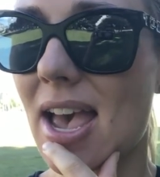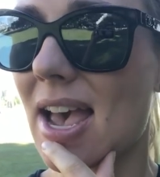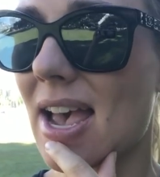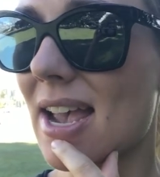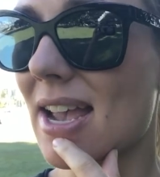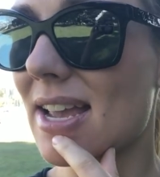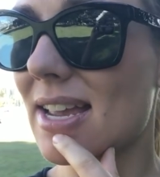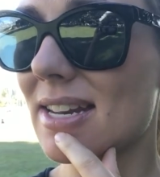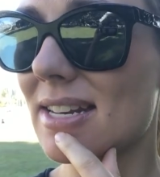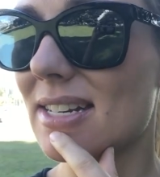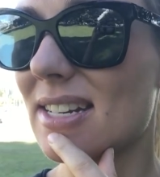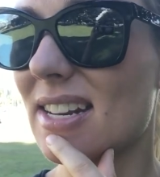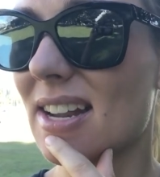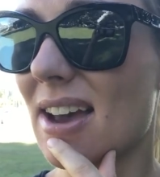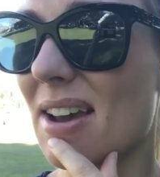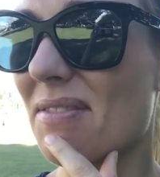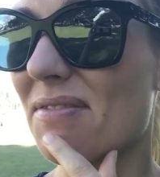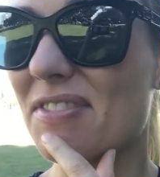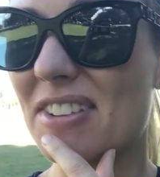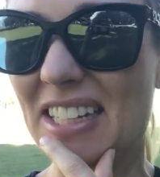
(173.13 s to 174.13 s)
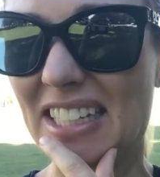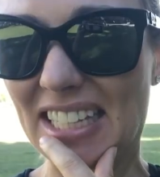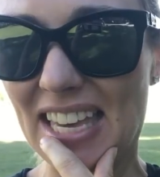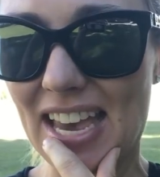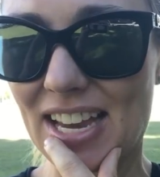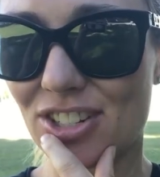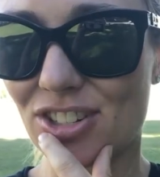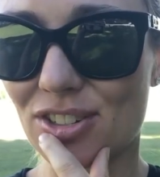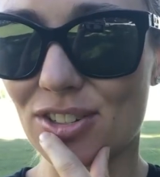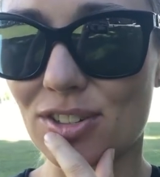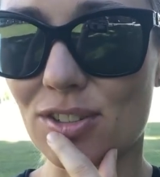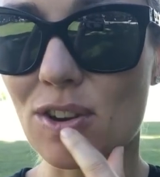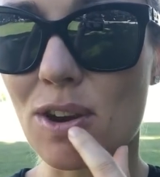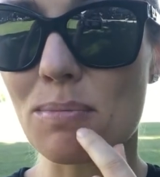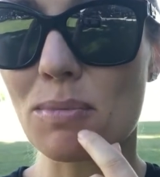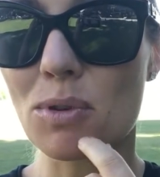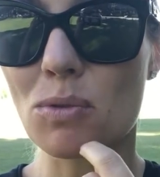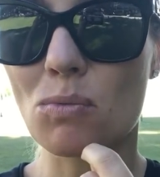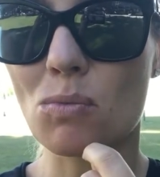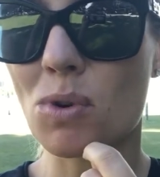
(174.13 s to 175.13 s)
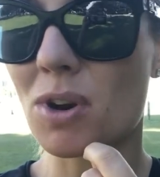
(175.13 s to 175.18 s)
and I'm feeling anxious. So I'm,